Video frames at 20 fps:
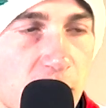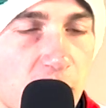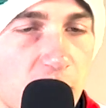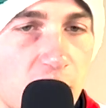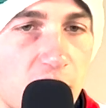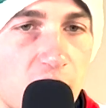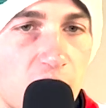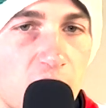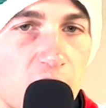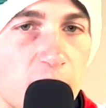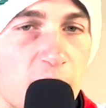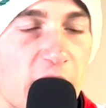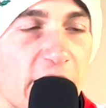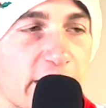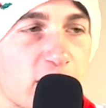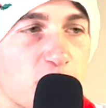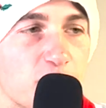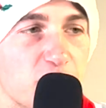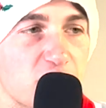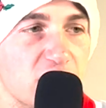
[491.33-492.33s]
I
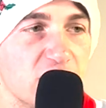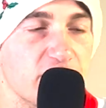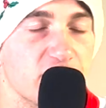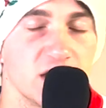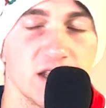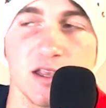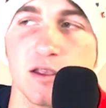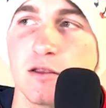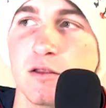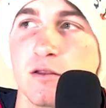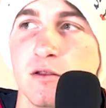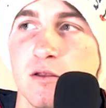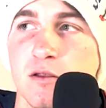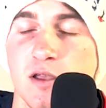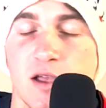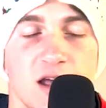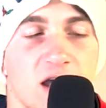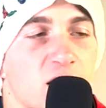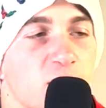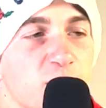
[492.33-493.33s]
don't believe in it.
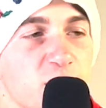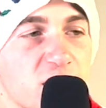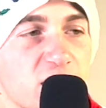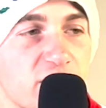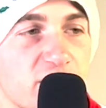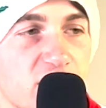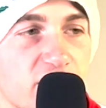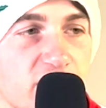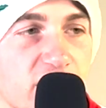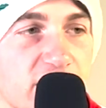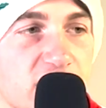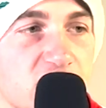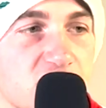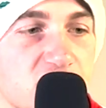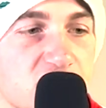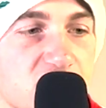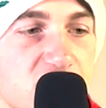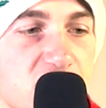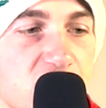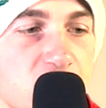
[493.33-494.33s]
I don't believe in the
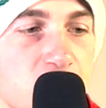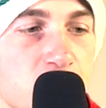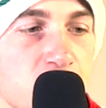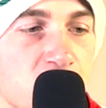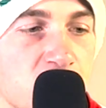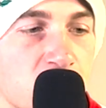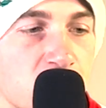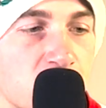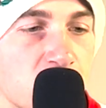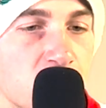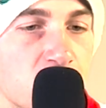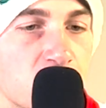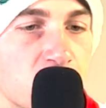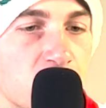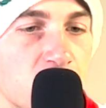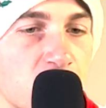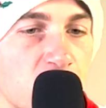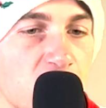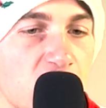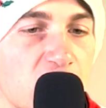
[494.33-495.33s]
Vikings team.
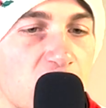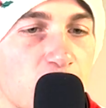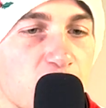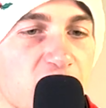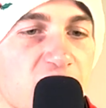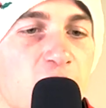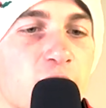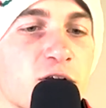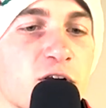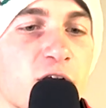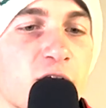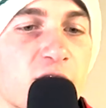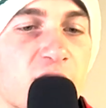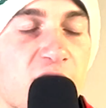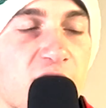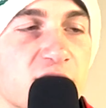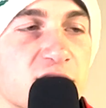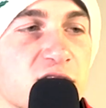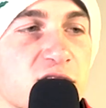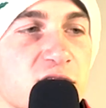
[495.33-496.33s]
Without Kirk
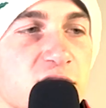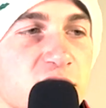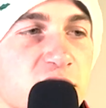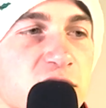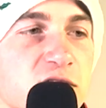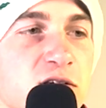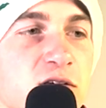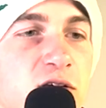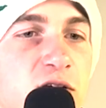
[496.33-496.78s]
Cousins.